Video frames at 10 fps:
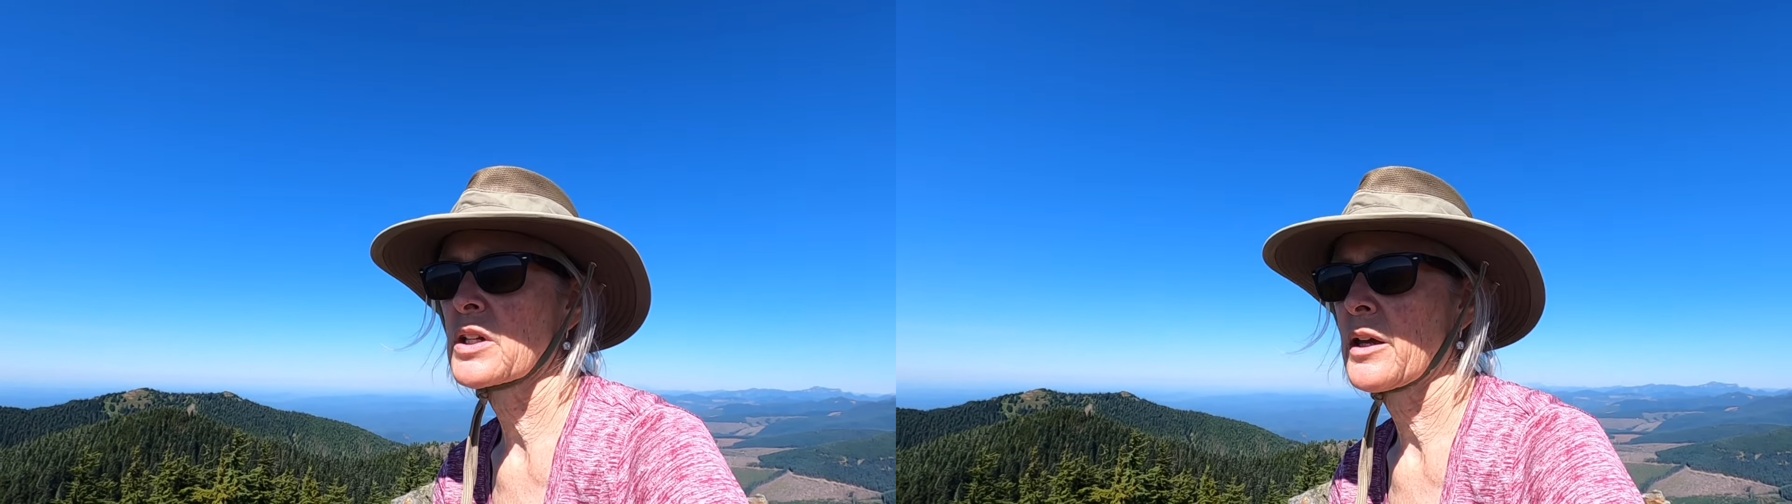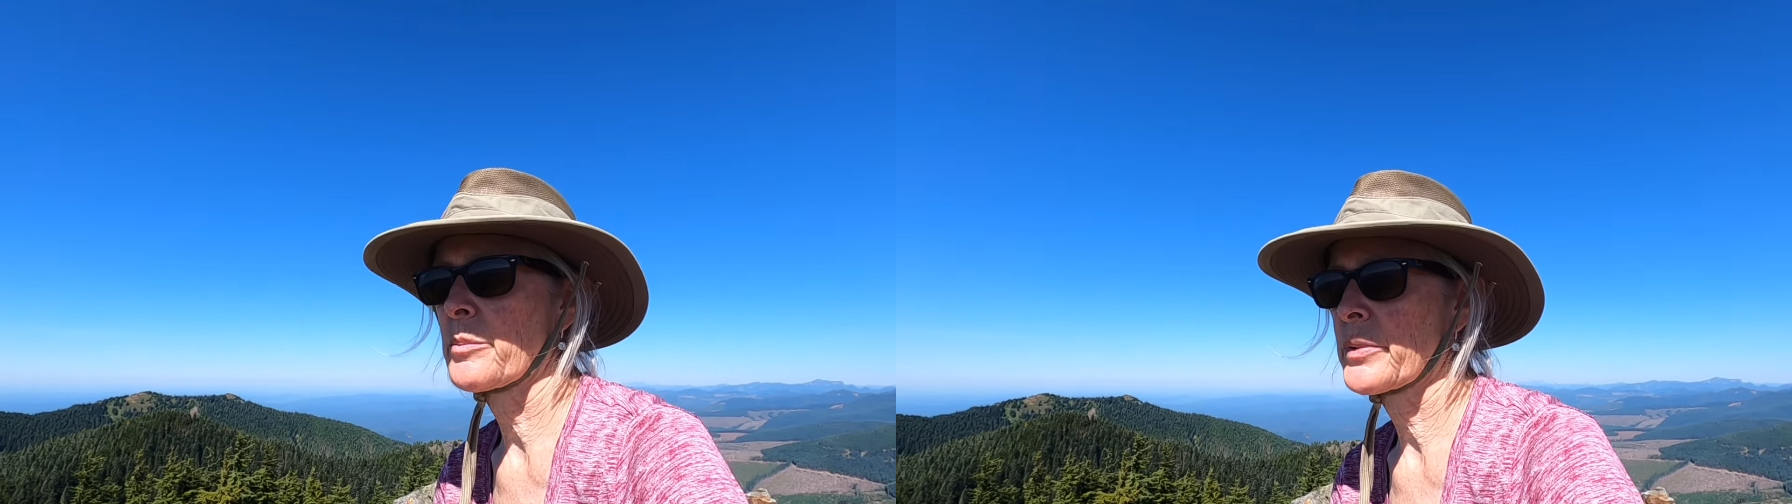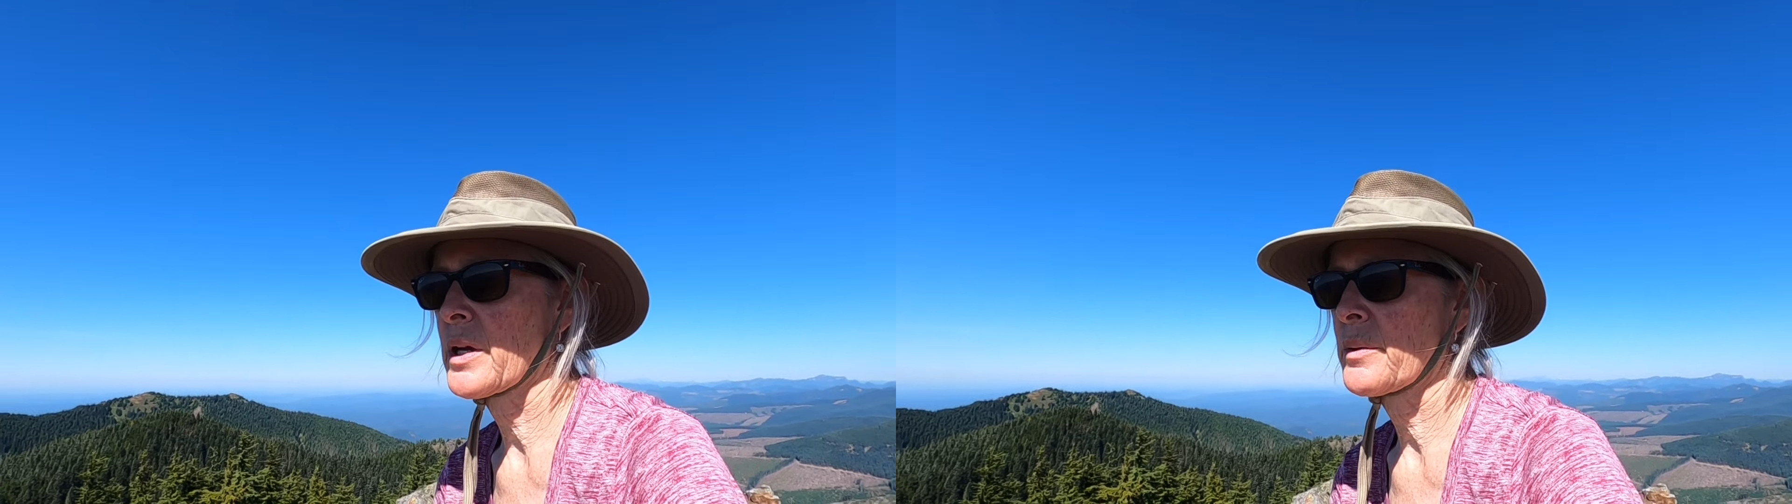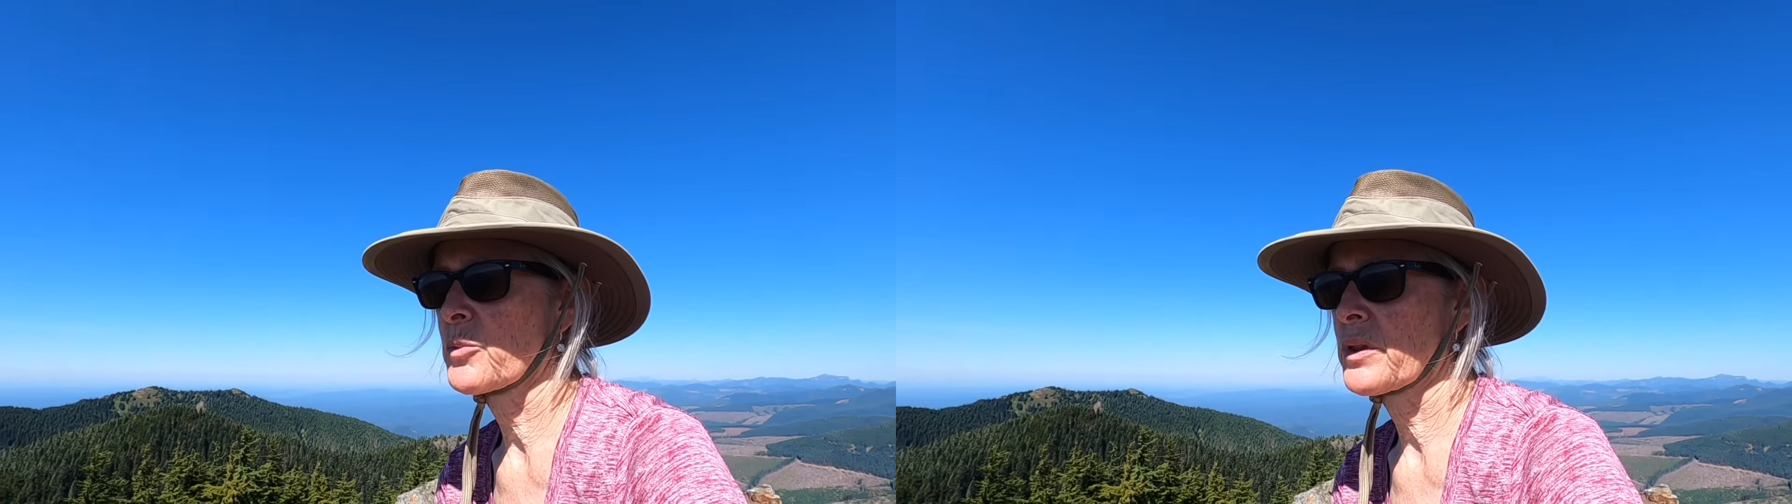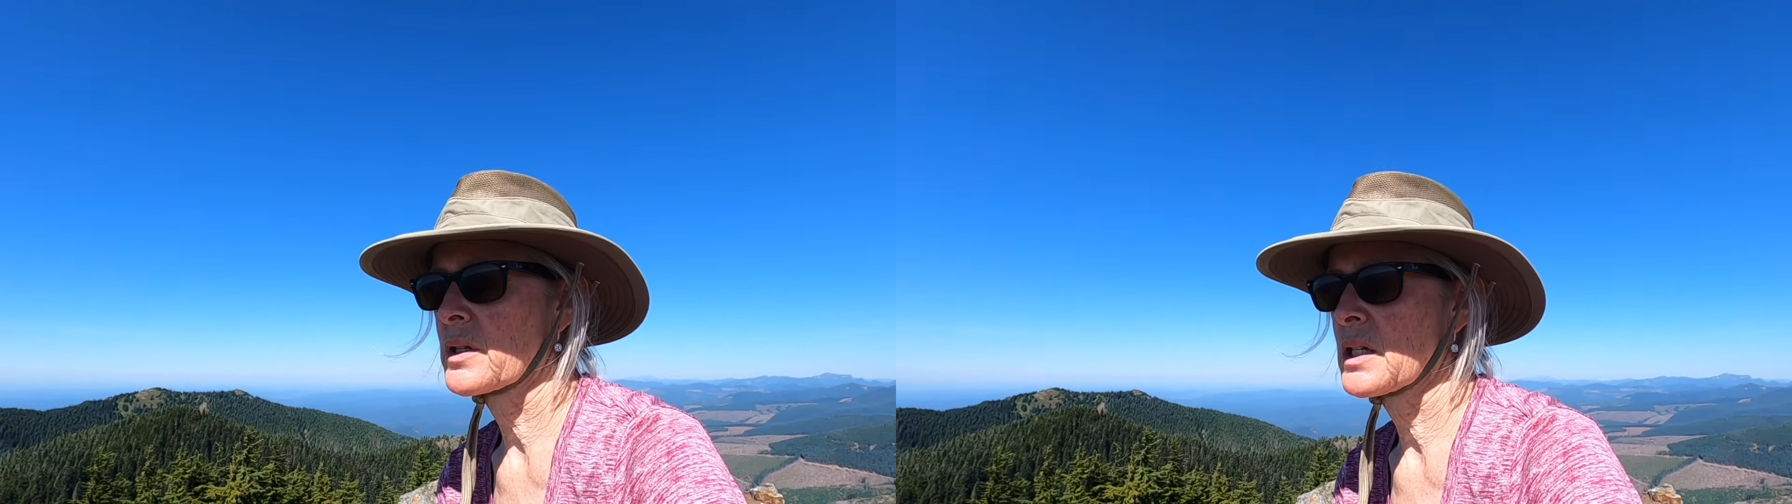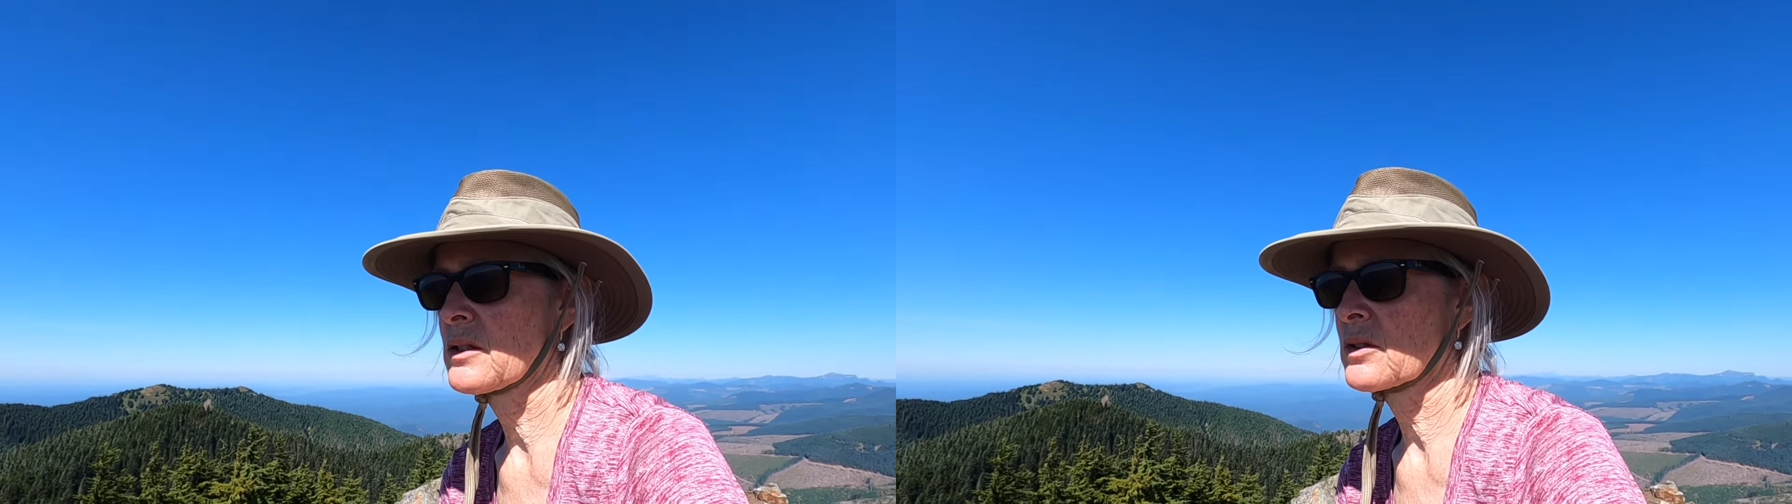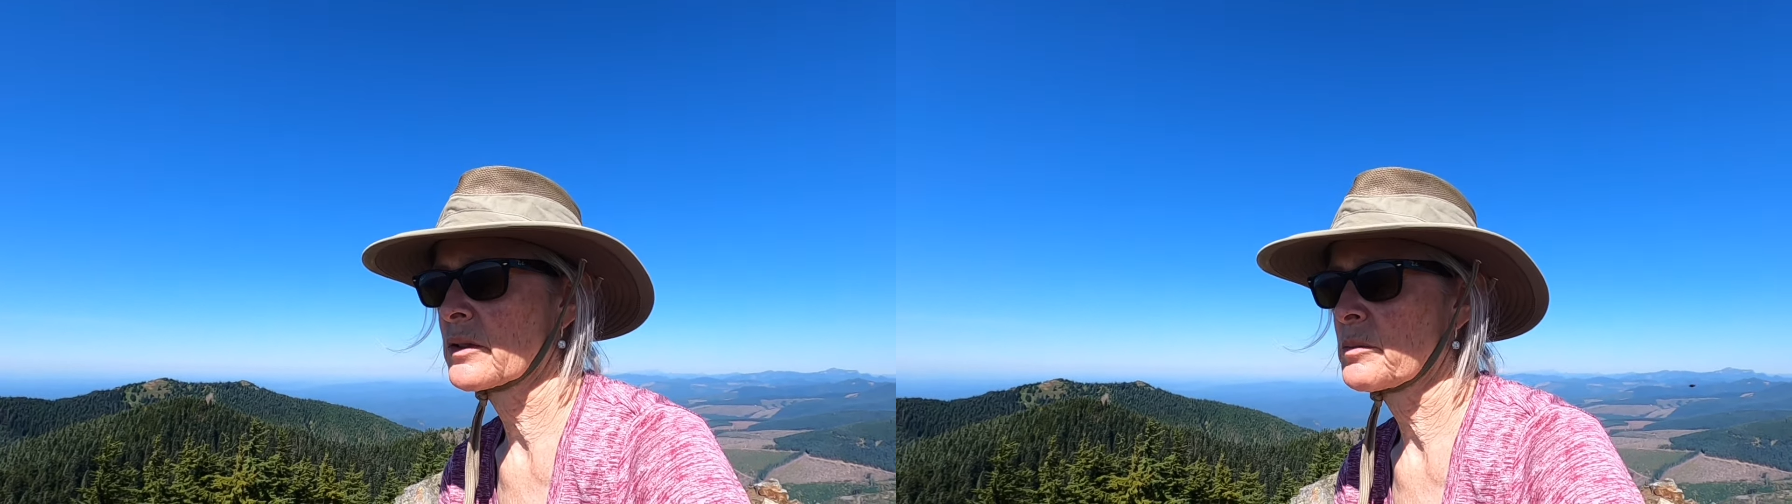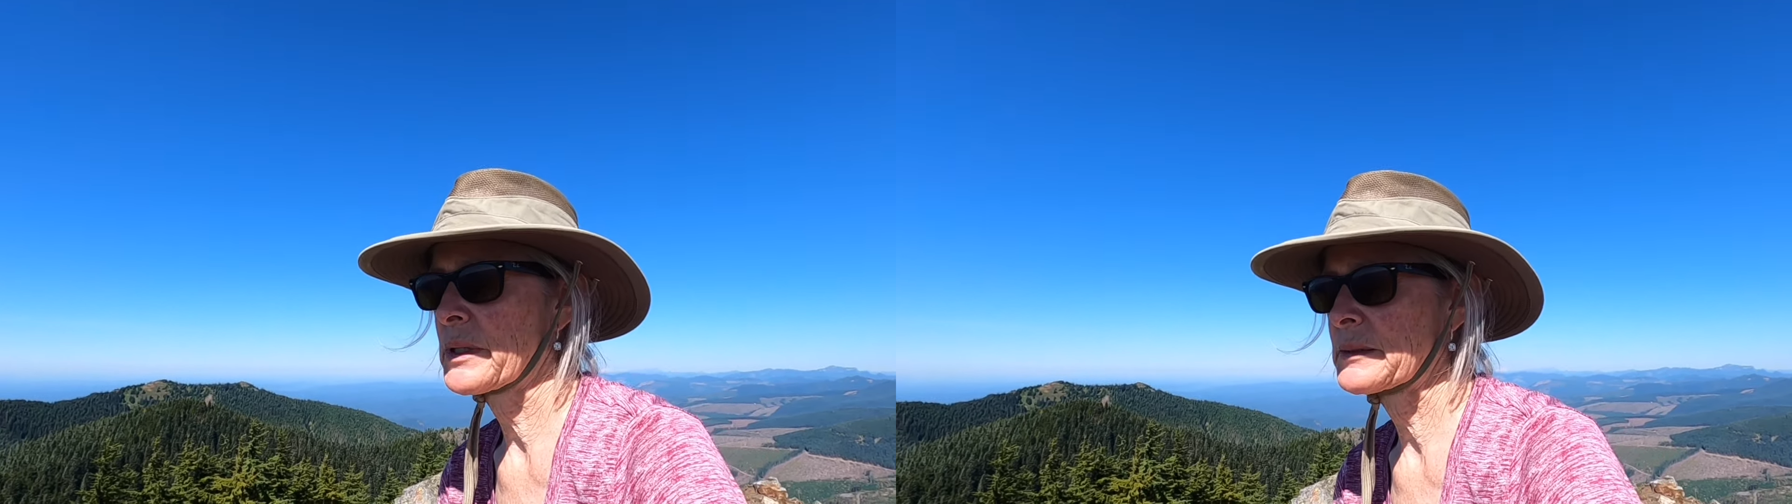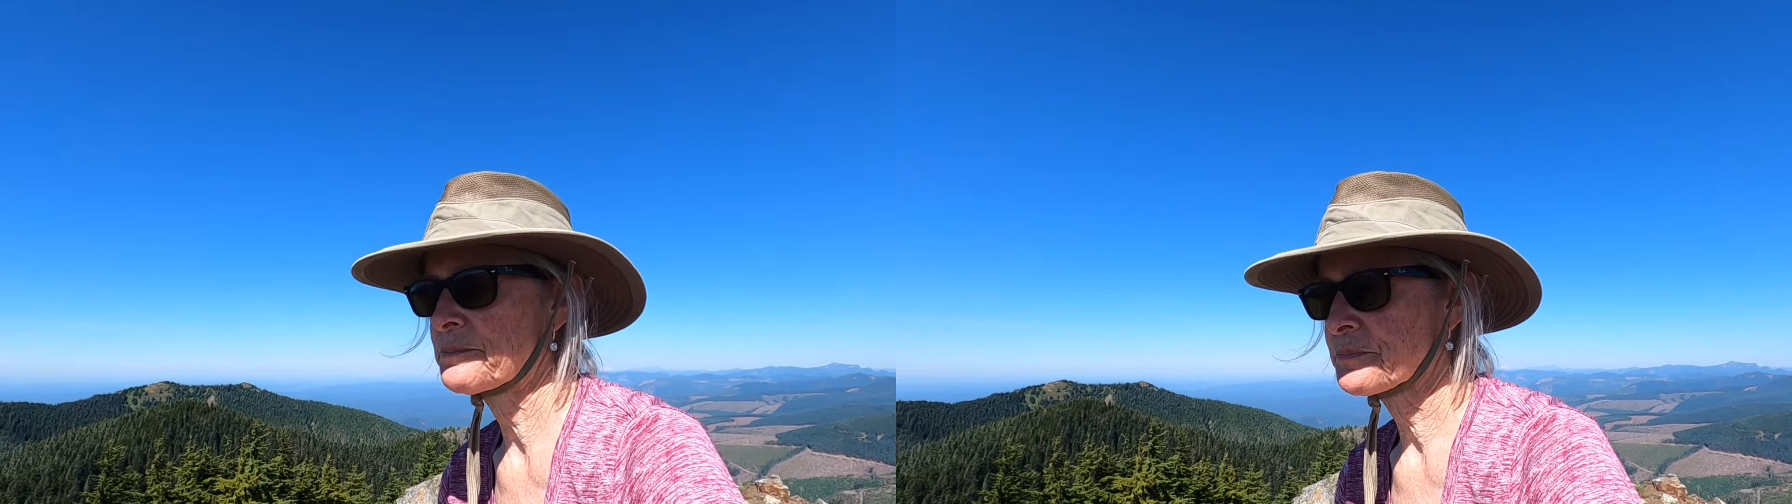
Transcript: to help with the knees a little bit